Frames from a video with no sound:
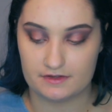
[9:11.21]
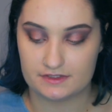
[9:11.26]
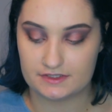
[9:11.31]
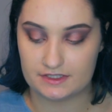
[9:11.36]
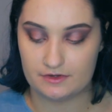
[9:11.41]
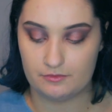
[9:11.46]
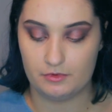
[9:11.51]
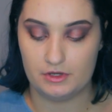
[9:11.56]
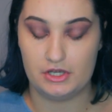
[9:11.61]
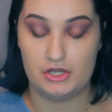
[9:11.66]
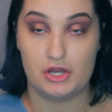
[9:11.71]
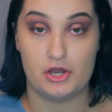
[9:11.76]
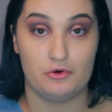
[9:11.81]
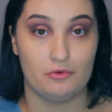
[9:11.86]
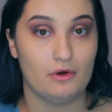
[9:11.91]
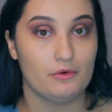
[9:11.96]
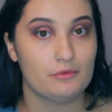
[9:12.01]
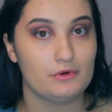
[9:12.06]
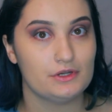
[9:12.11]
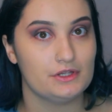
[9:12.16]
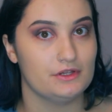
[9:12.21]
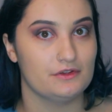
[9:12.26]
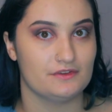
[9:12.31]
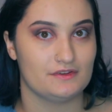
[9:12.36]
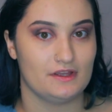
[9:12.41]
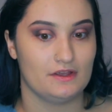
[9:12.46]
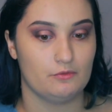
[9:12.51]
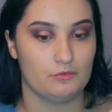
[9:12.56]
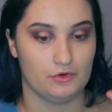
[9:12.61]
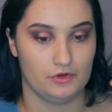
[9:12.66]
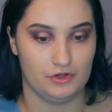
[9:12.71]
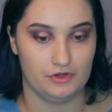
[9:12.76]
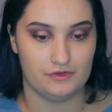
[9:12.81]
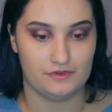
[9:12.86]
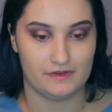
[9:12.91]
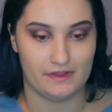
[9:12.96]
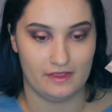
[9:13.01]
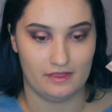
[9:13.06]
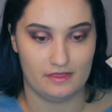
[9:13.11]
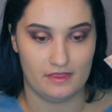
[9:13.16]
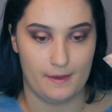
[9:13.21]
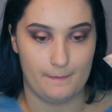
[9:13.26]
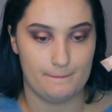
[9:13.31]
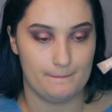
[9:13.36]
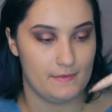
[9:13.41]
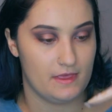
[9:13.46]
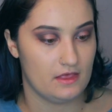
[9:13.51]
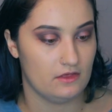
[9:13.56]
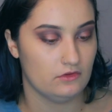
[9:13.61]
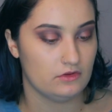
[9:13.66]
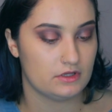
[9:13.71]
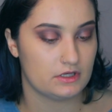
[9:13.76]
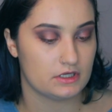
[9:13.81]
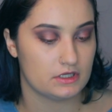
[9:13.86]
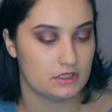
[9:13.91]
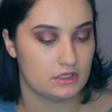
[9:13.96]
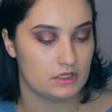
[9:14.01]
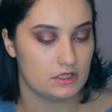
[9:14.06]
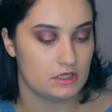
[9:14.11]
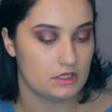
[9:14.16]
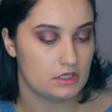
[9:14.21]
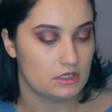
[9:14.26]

Obviously we know what we're using. We're using the Milk